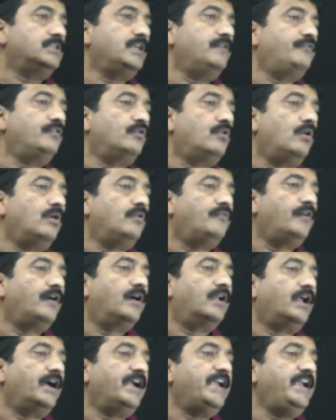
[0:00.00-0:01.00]
if you go
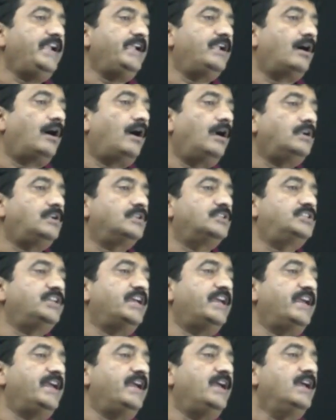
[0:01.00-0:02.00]
for I dot
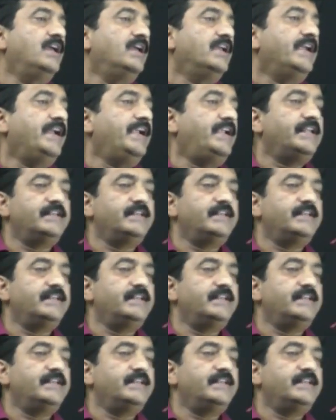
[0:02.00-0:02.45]
J, it